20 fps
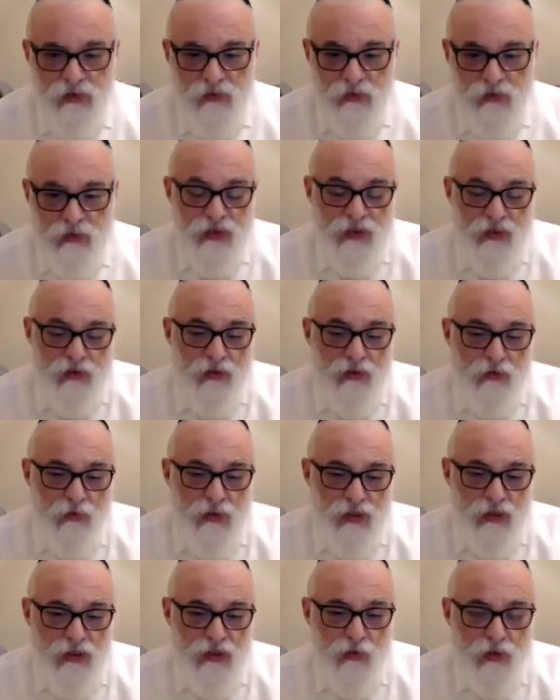which is
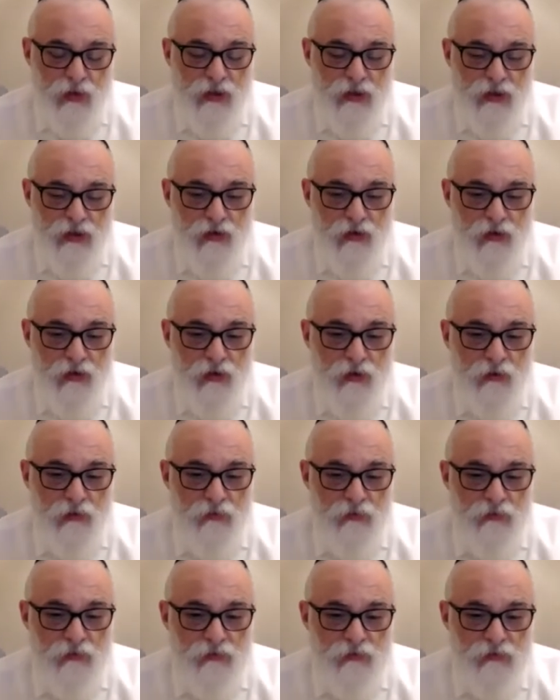what this is all
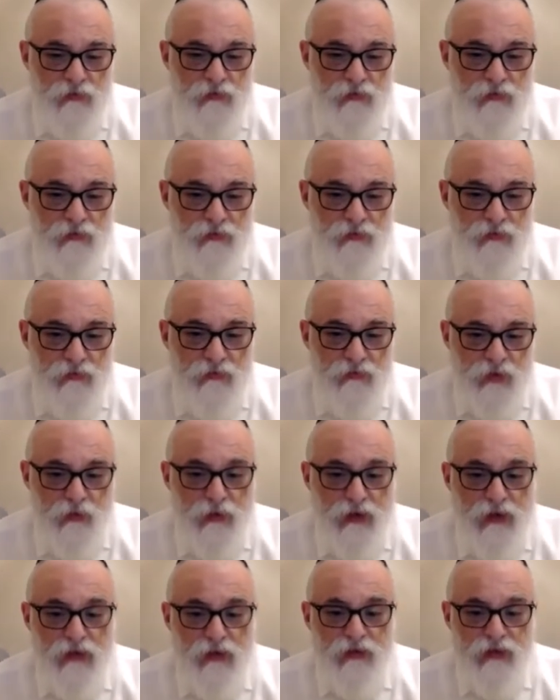
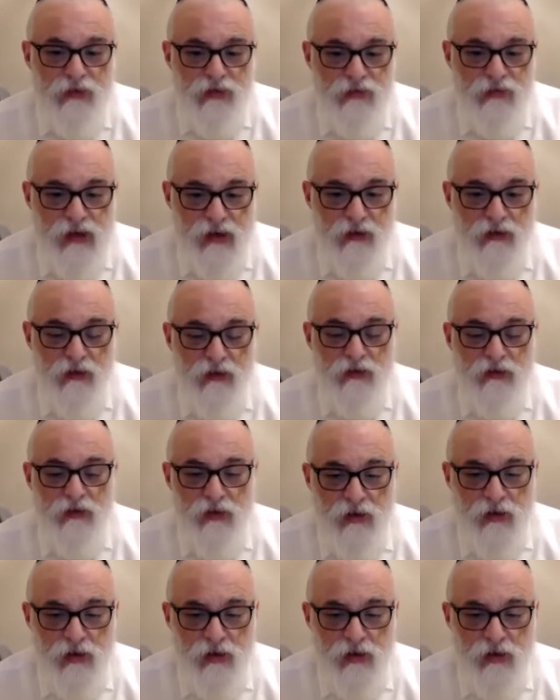about, is Dvar Halacha.